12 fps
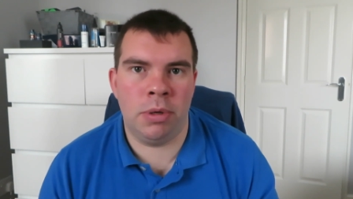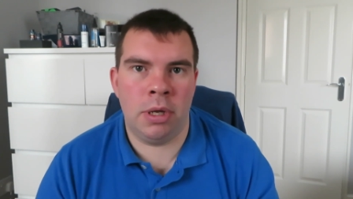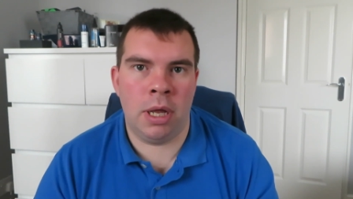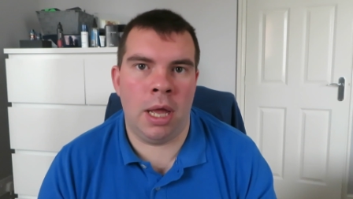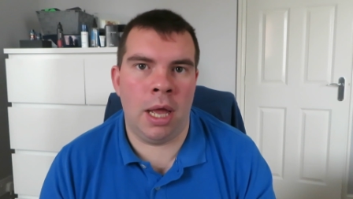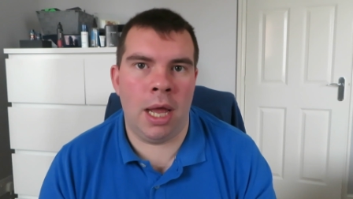
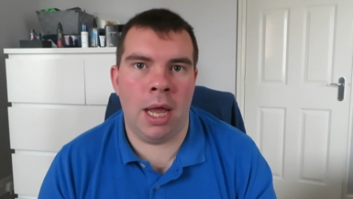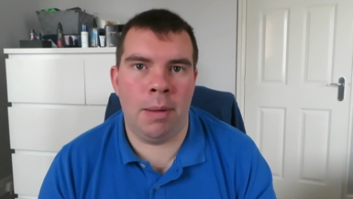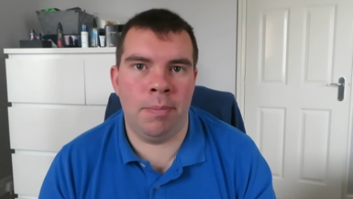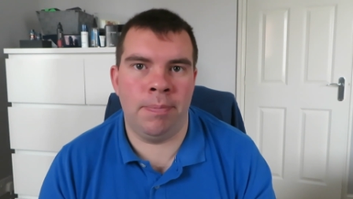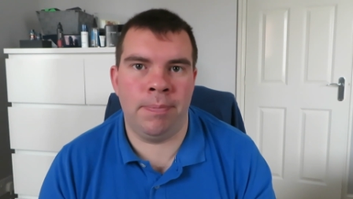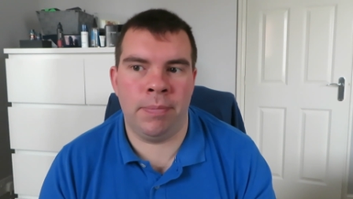It does
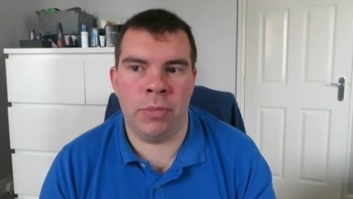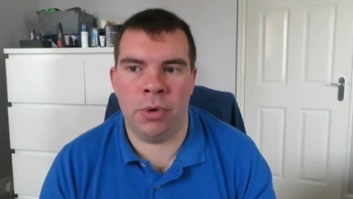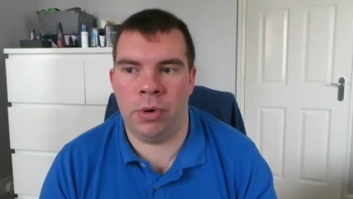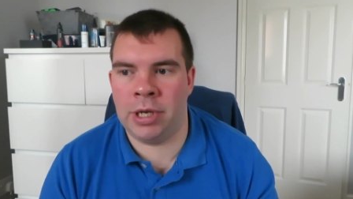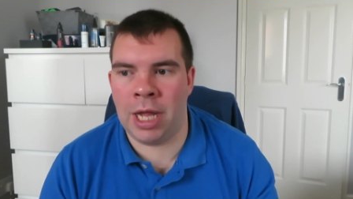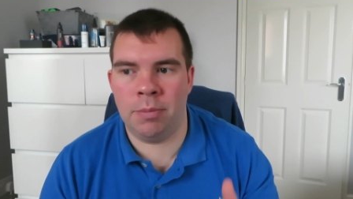help.
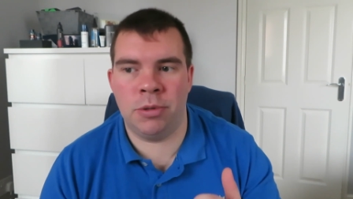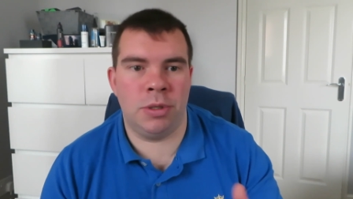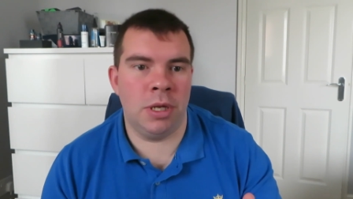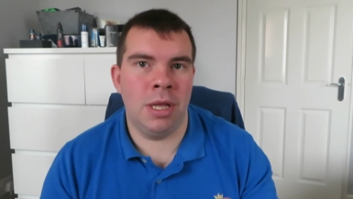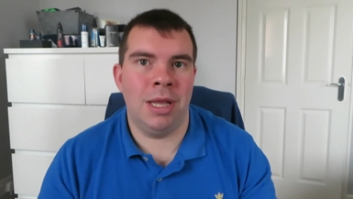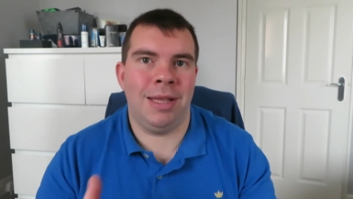
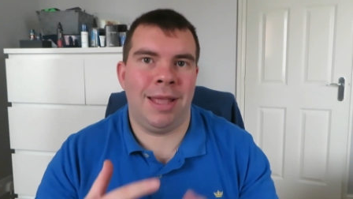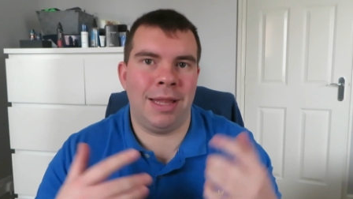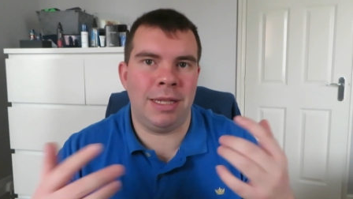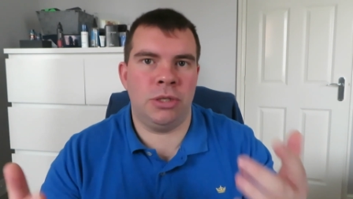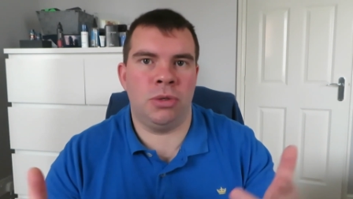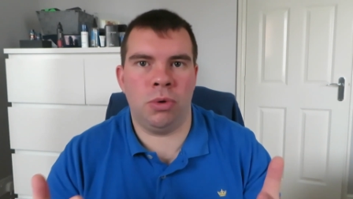It
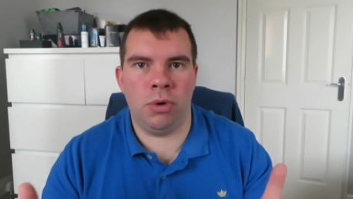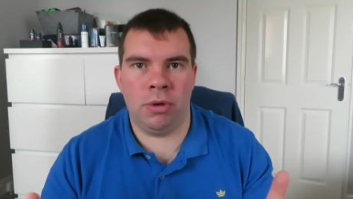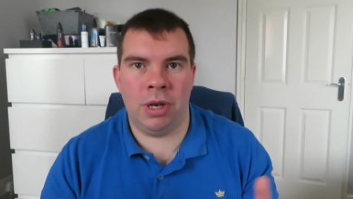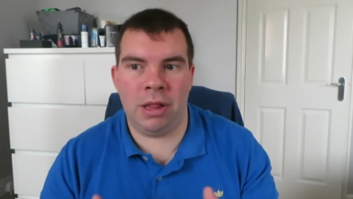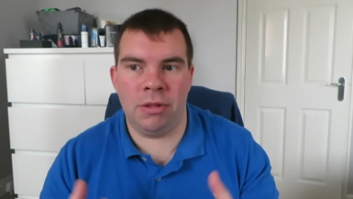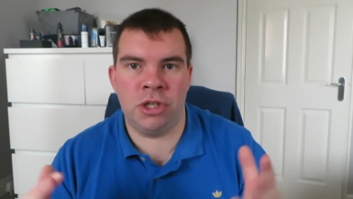helps
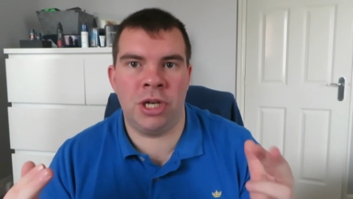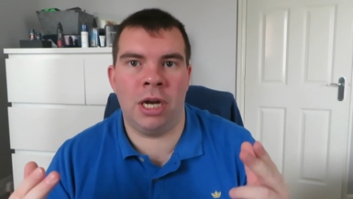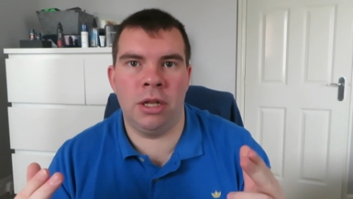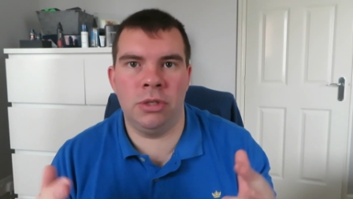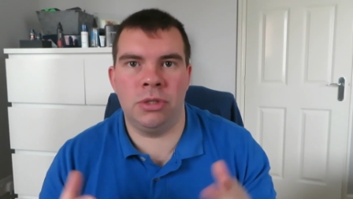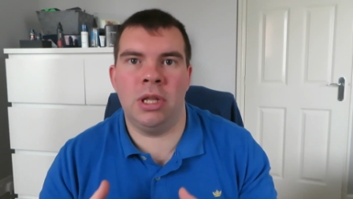get these
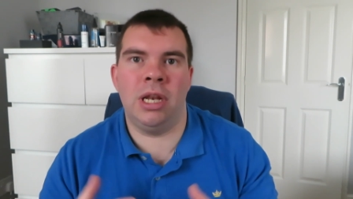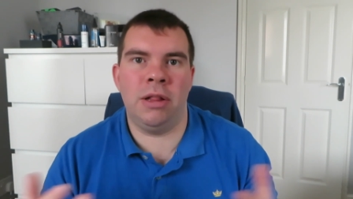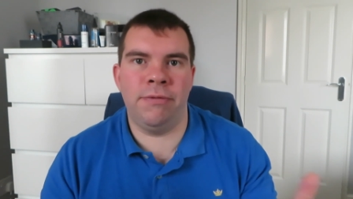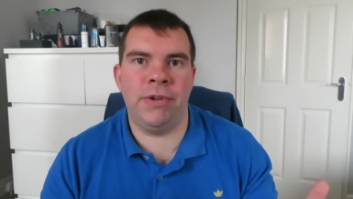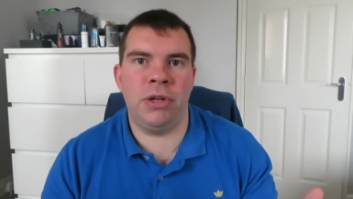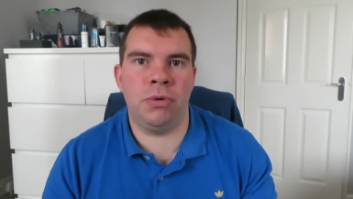sort of little
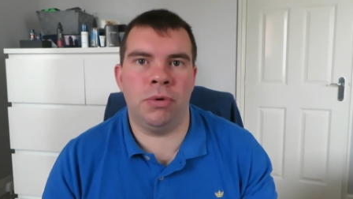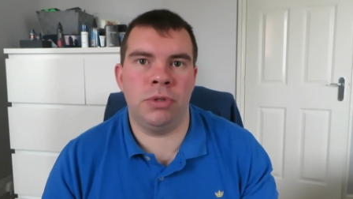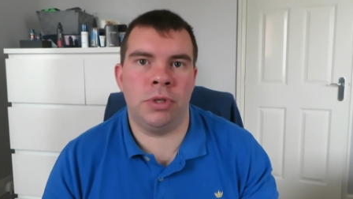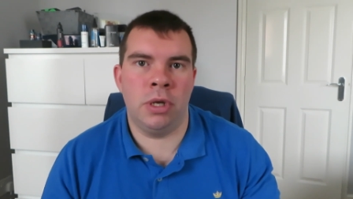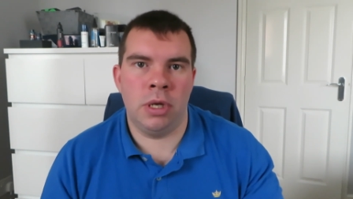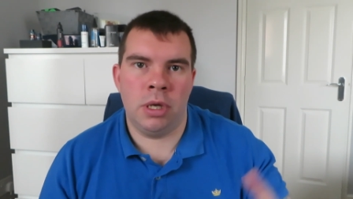channels
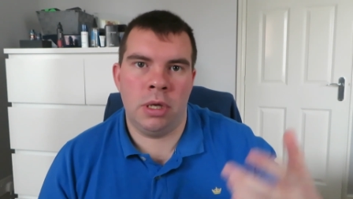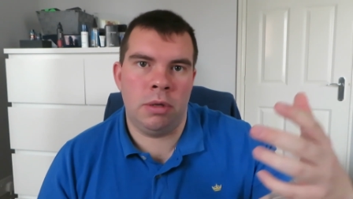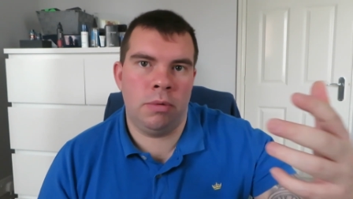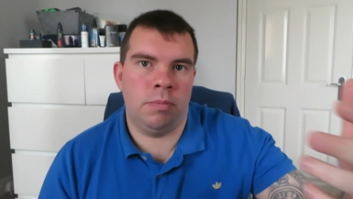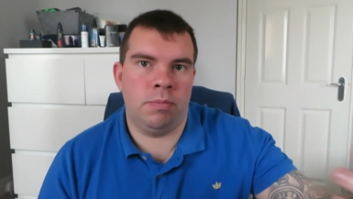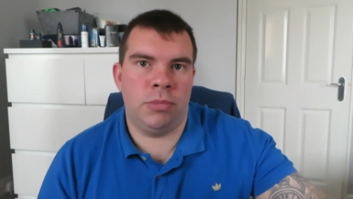or the little
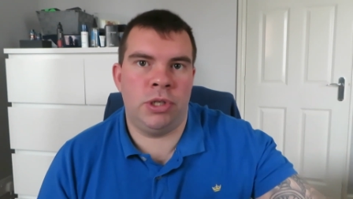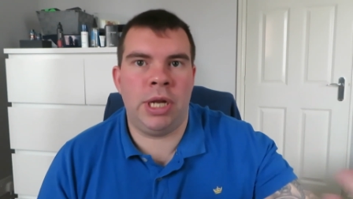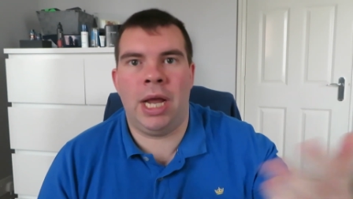videos